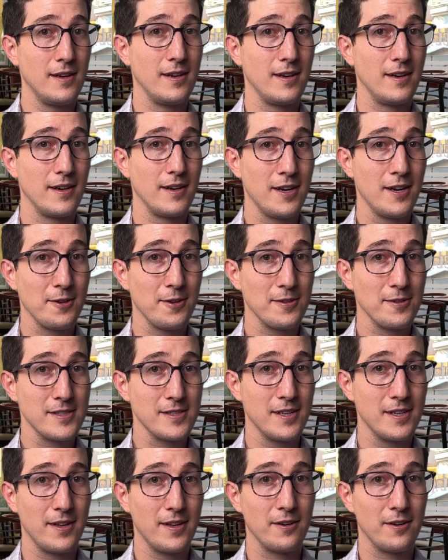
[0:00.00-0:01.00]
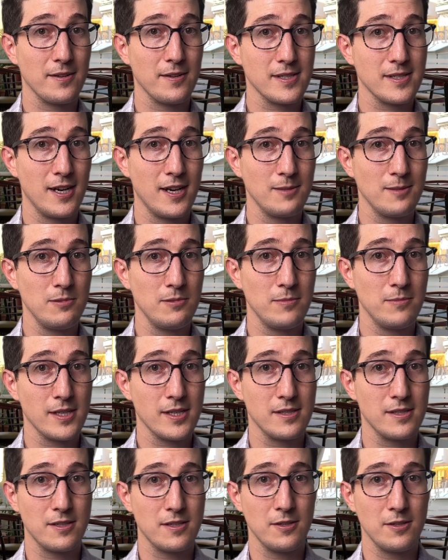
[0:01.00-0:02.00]
and others that are designed to be
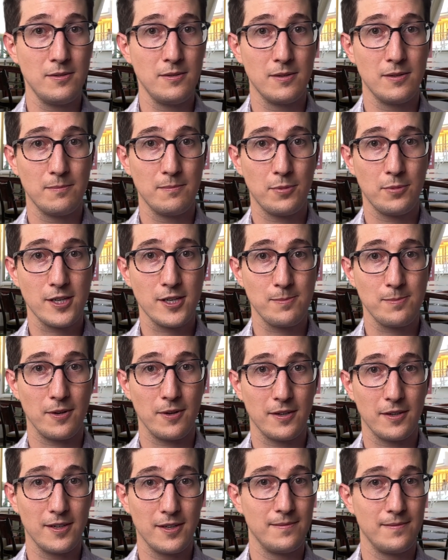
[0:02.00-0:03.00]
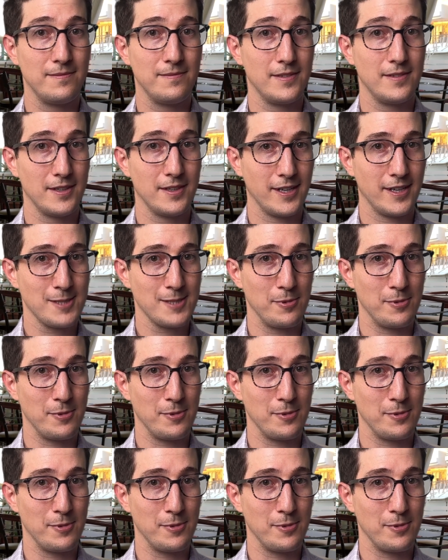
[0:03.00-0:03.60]
mixed into breast milk. Links